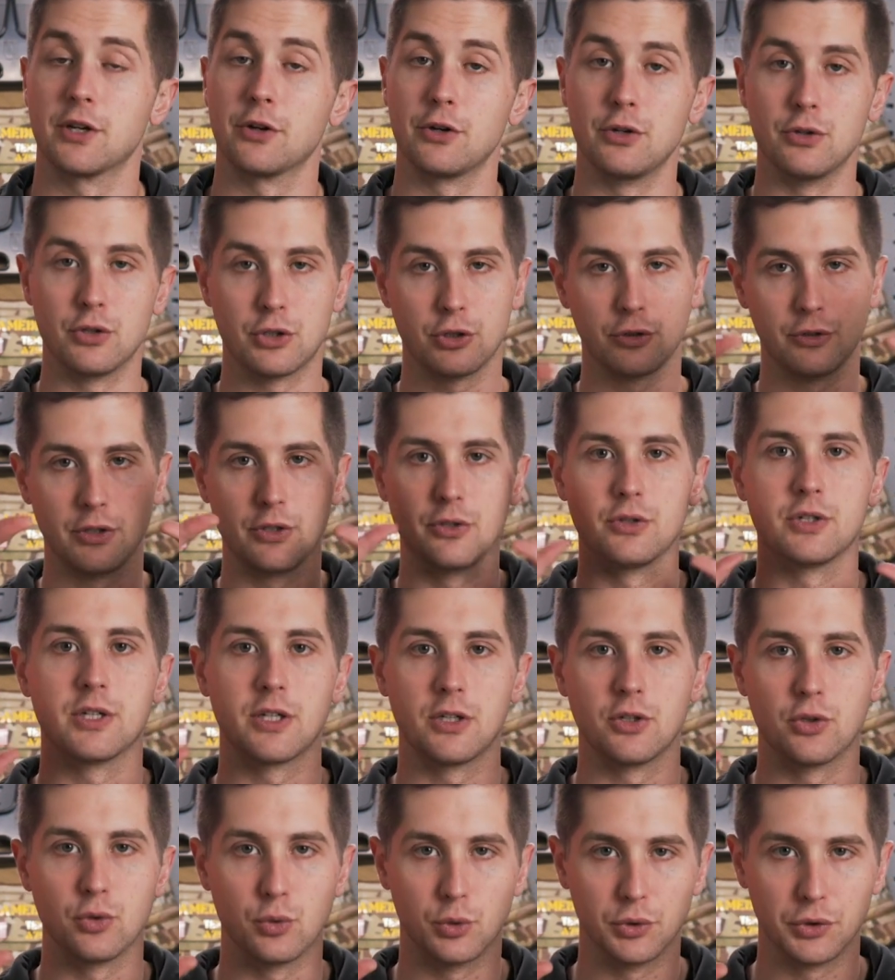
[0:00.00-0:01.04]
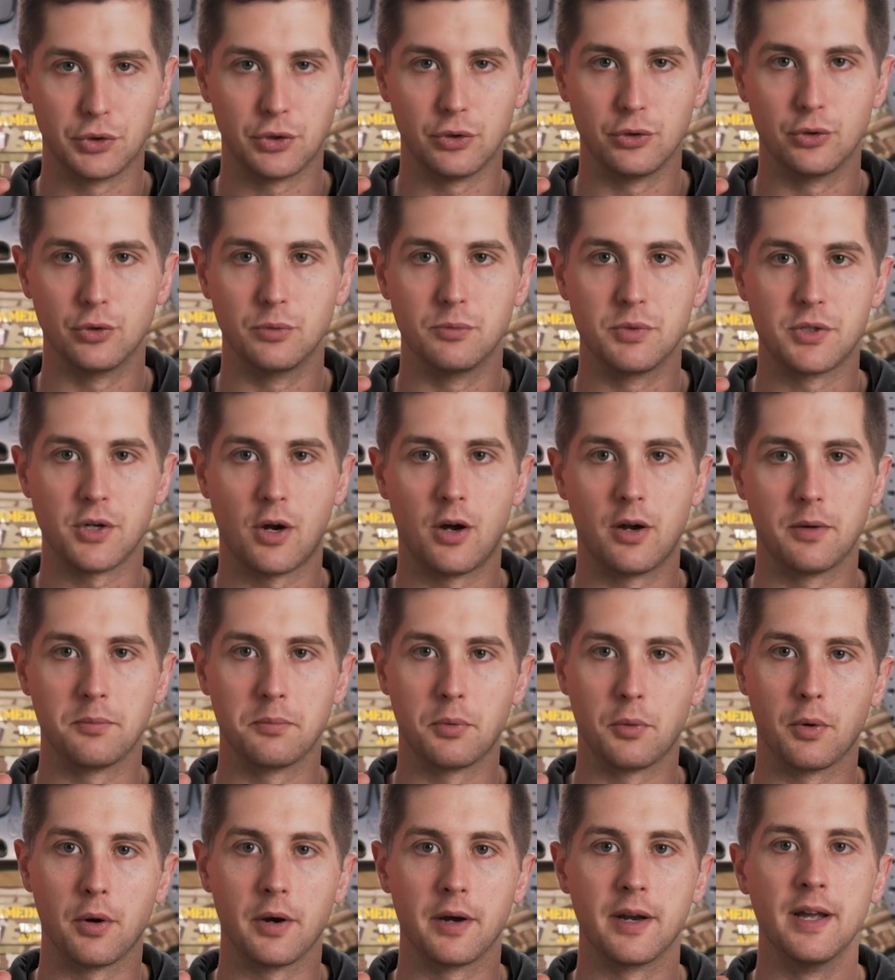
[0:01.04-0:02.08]
They're usually using dual tubes on
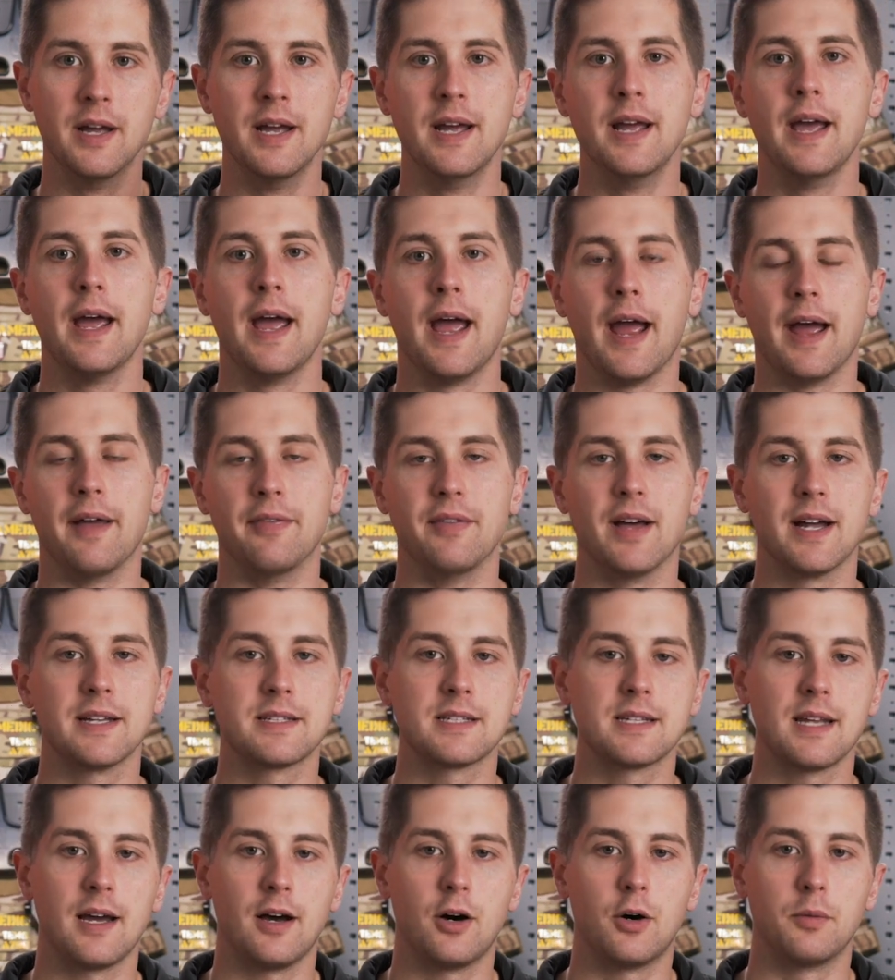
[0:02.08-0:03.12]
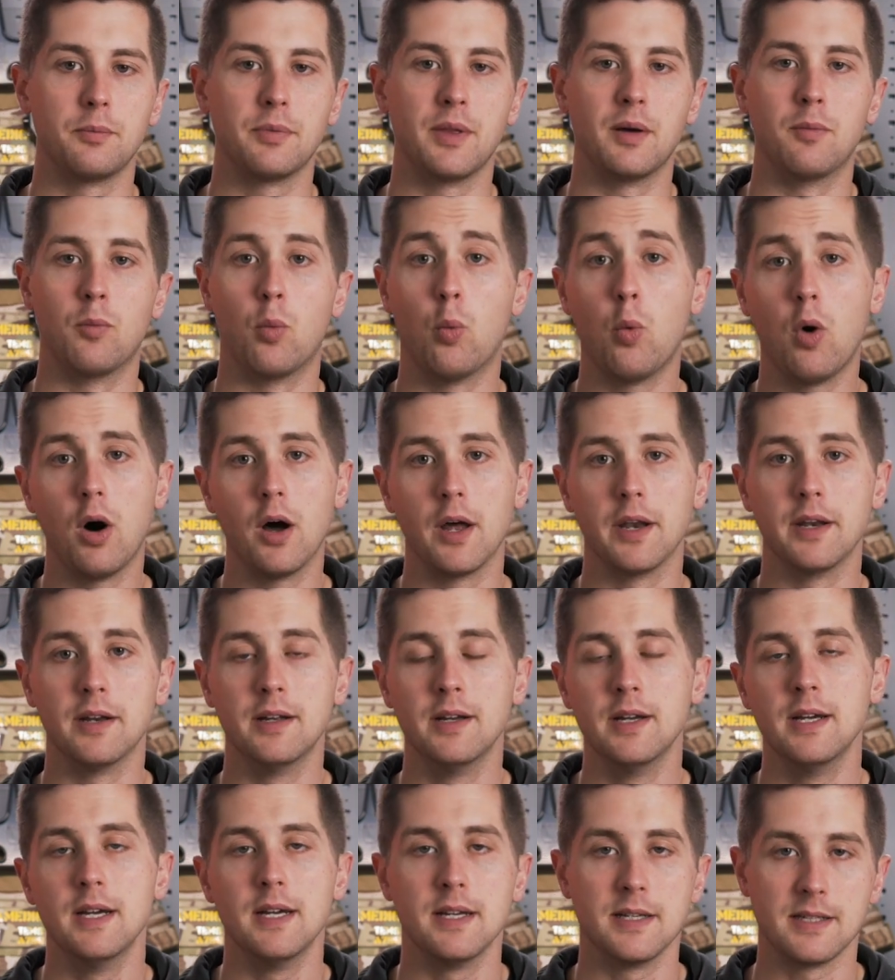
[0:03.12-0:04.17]
board, and that's to help them,
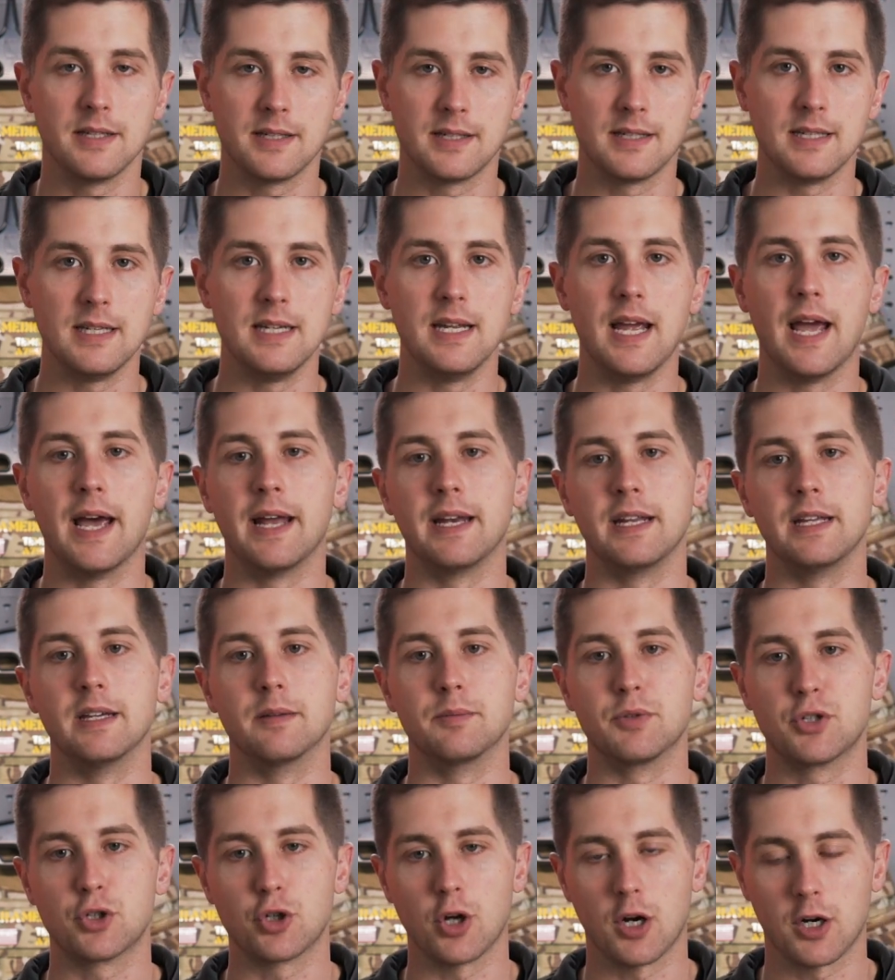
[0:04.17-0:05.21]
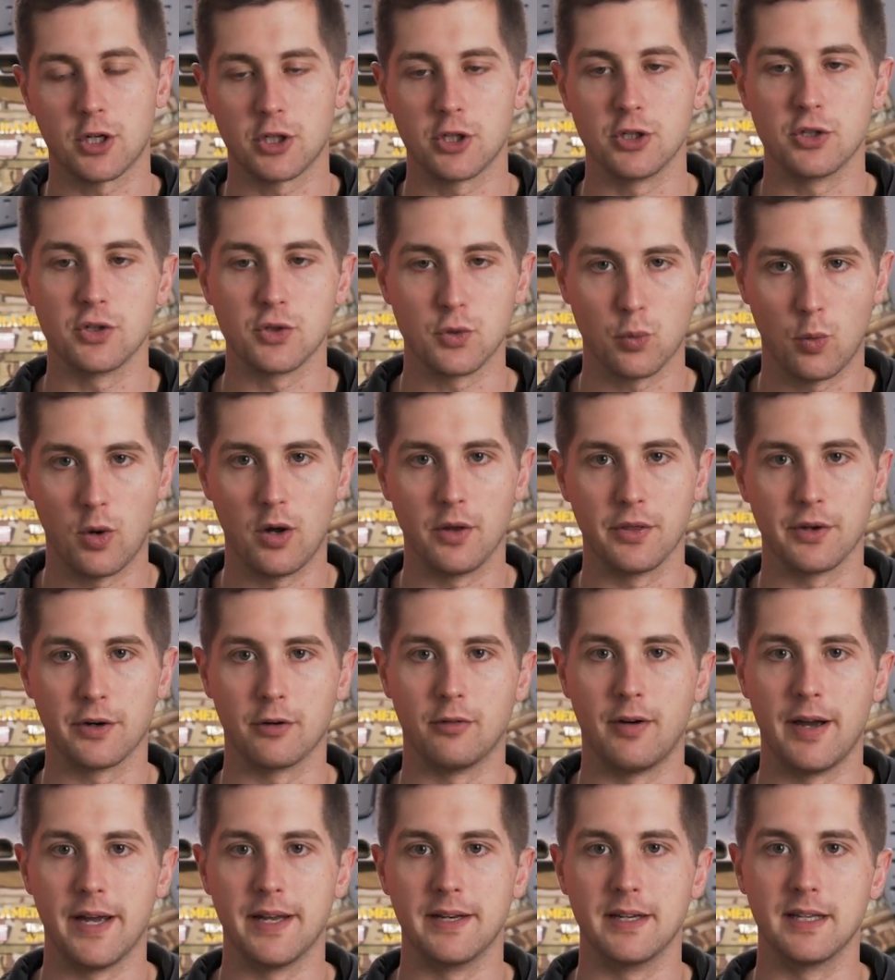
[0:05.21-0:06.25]
one, see any obstructions while they're
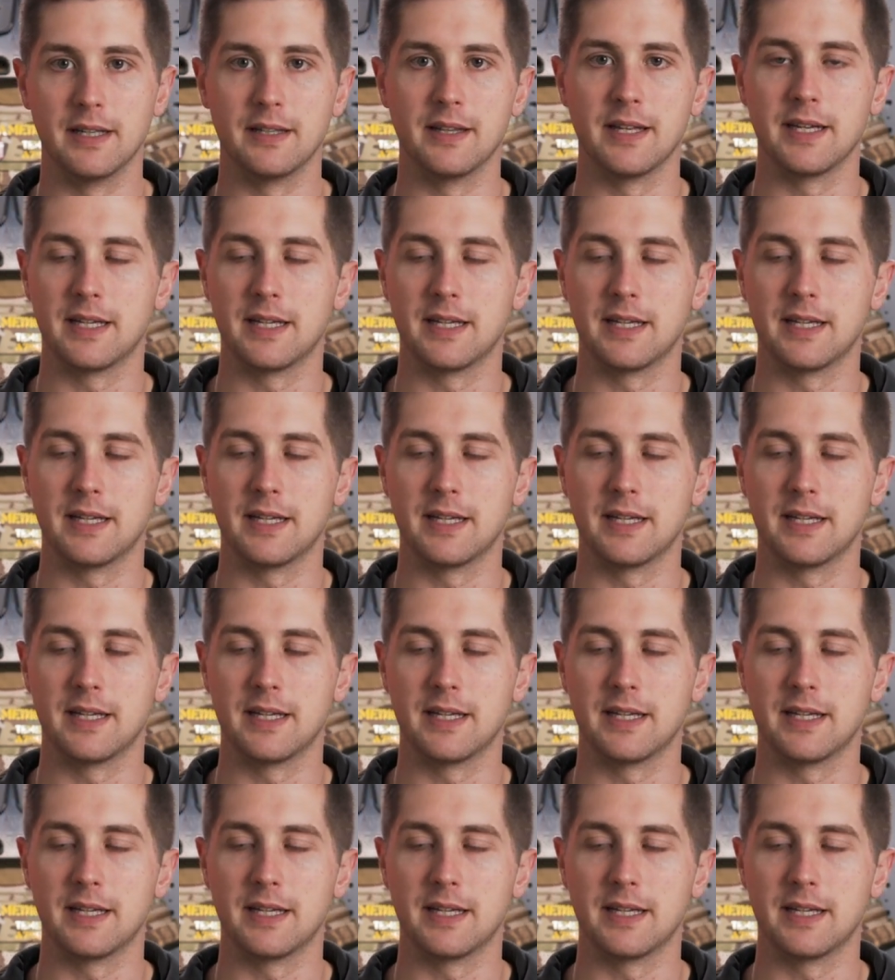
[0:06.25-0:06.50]
landing.